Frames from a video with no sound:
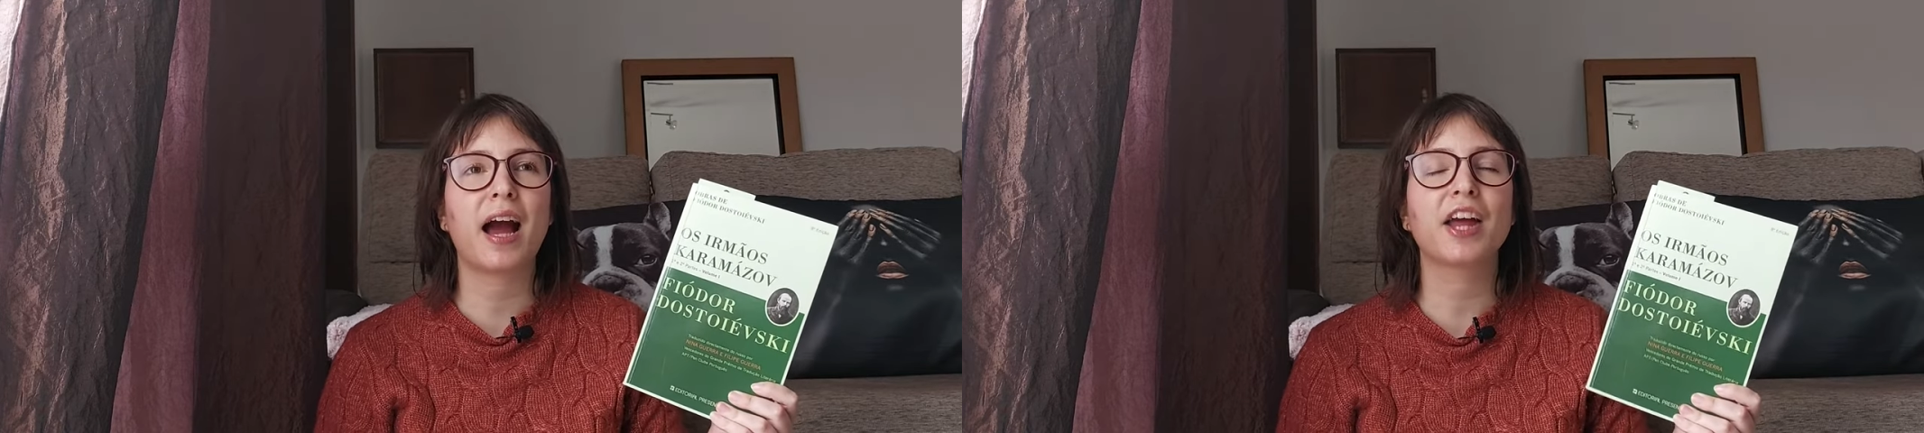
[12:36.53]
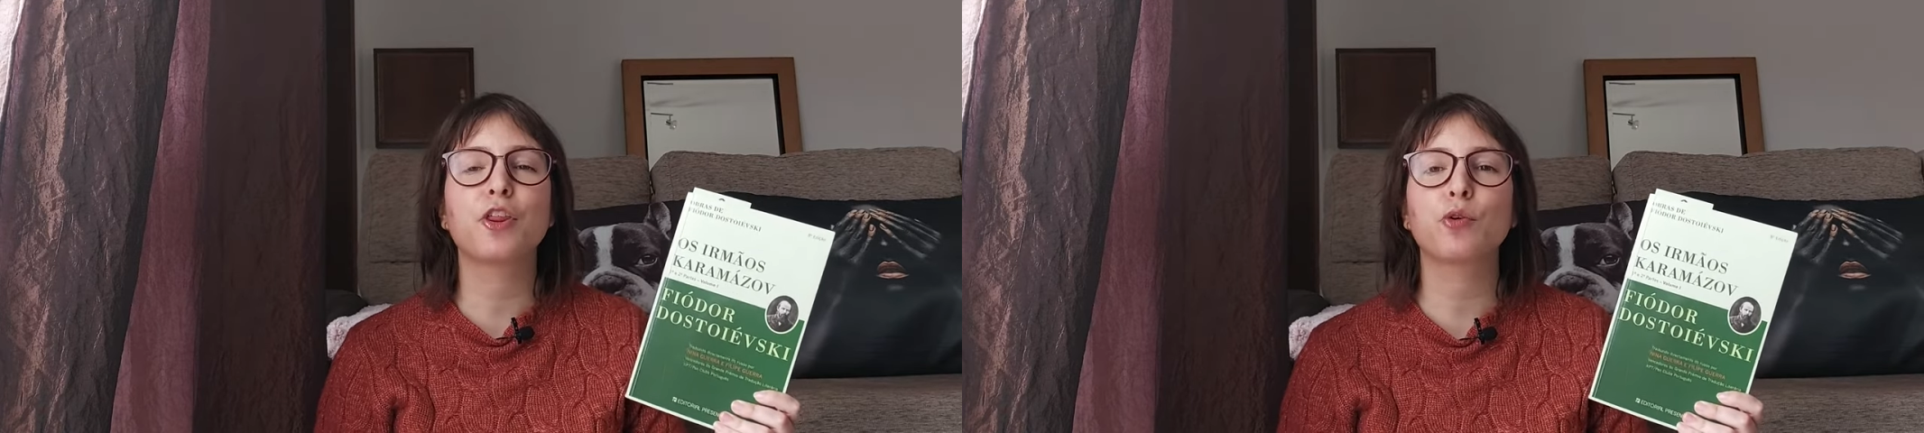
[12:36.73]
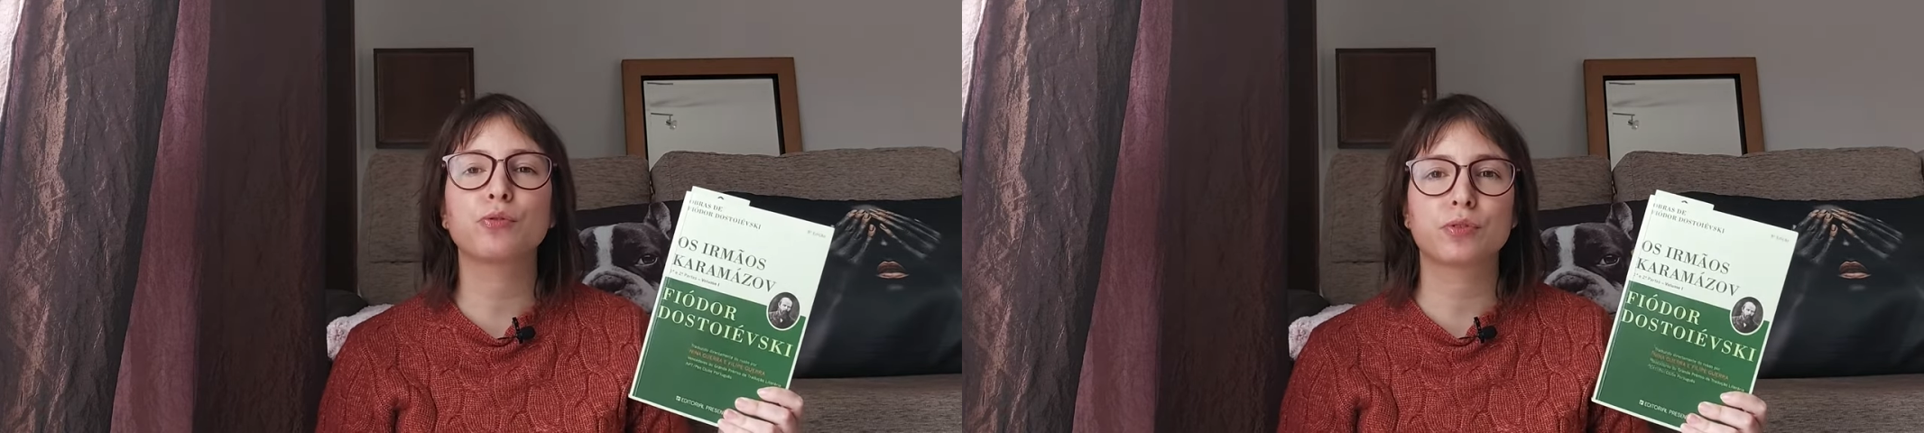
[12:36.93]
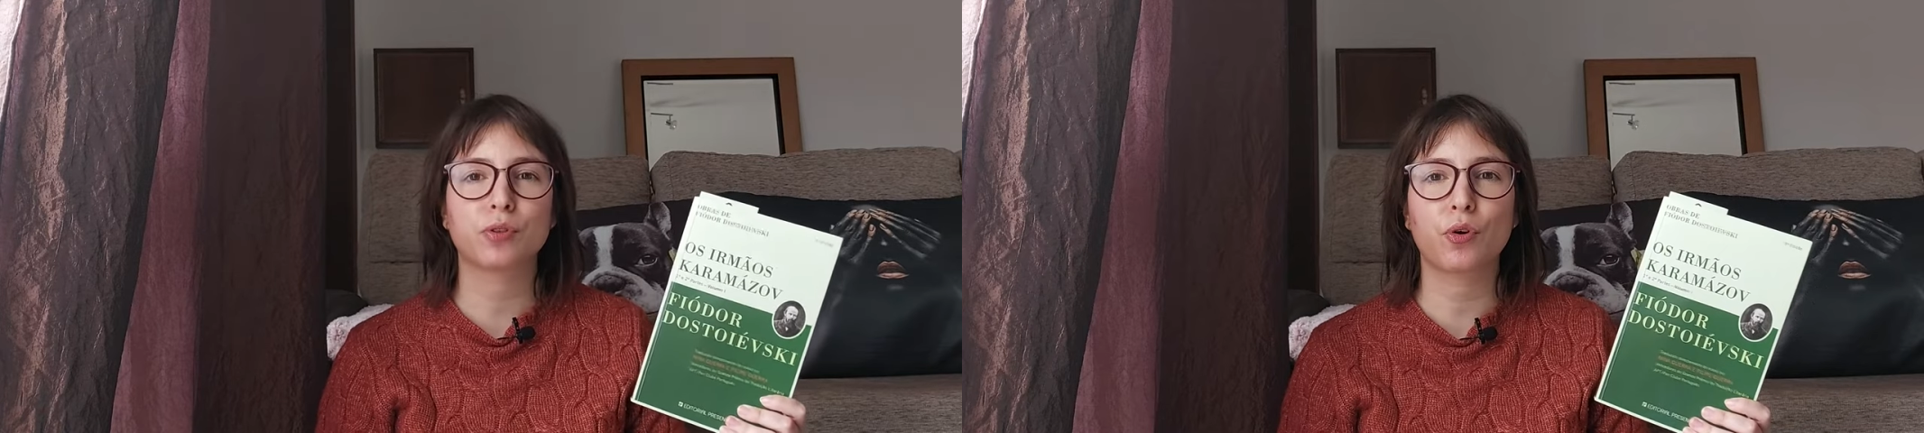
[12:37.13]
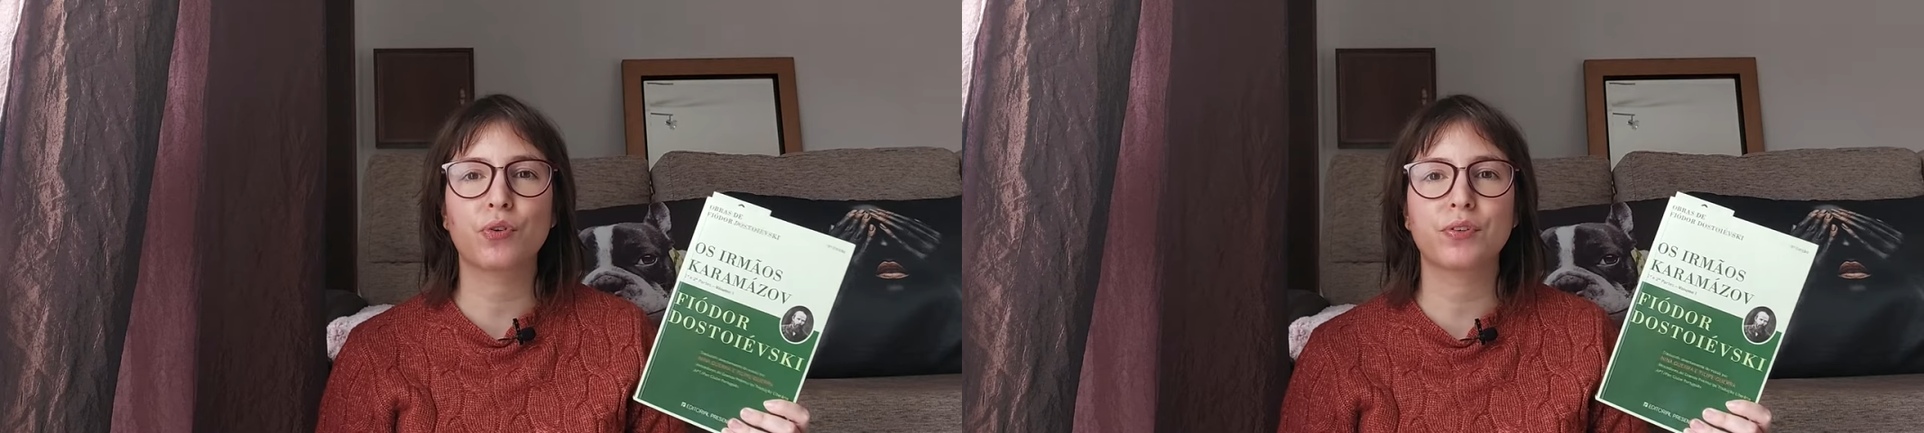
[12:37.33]
I don't
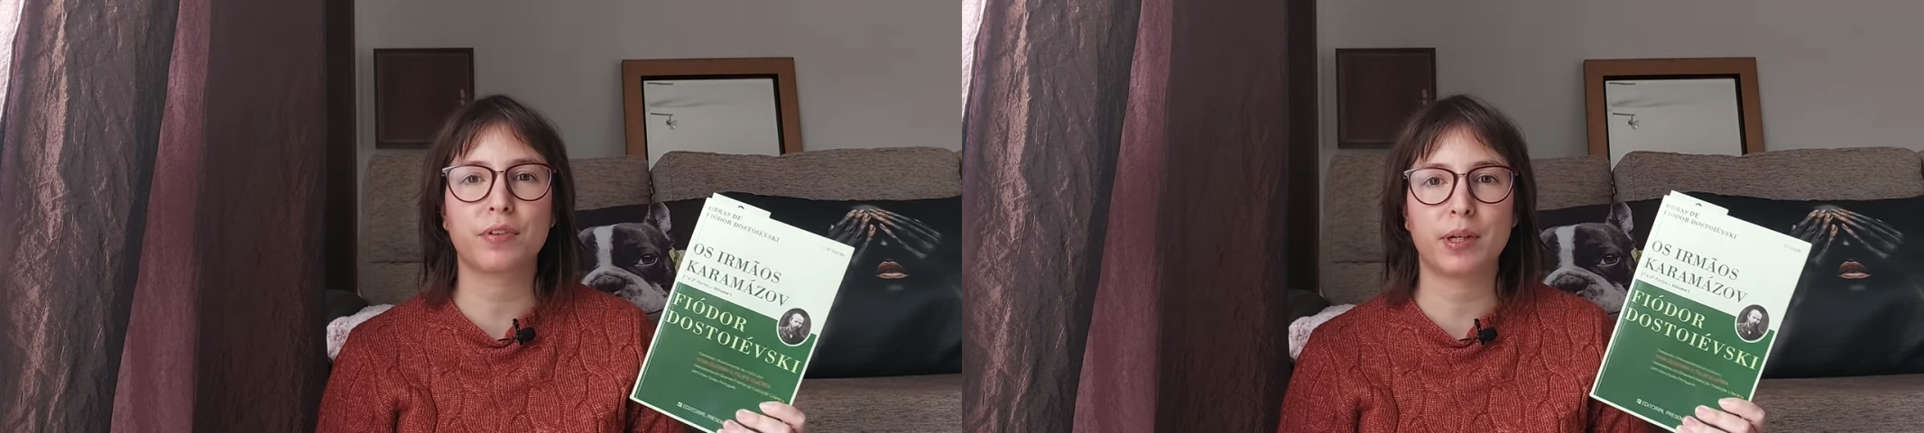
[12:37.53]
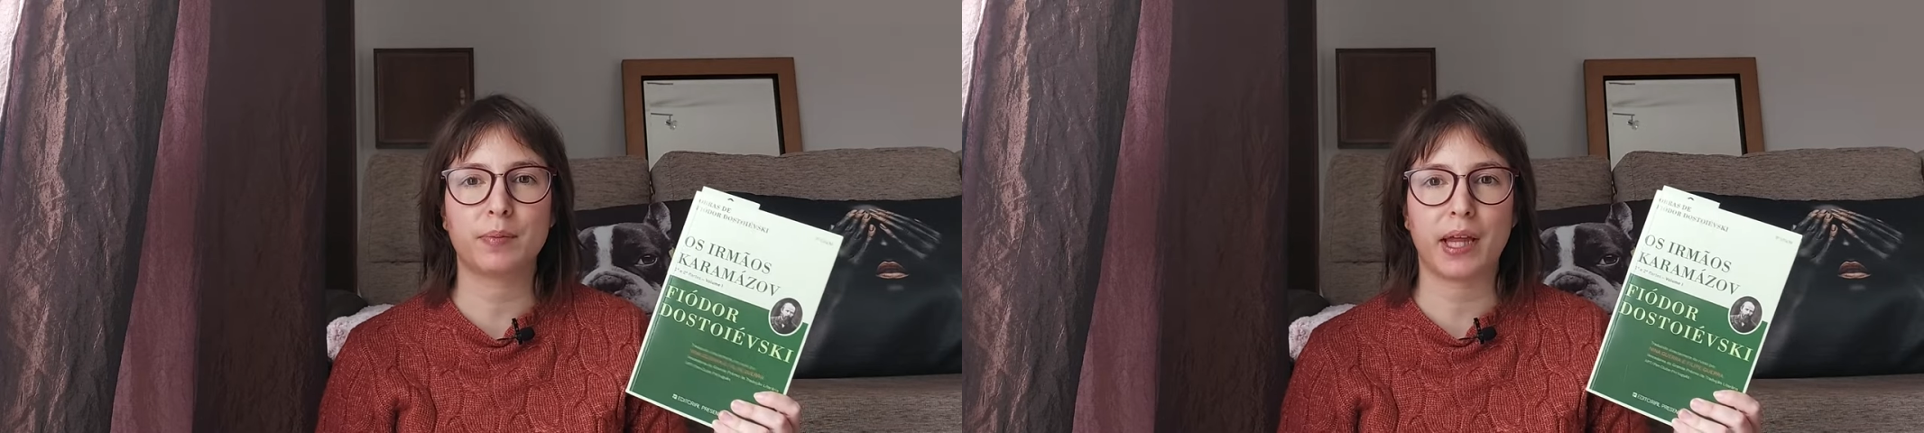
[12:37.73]
know if I'm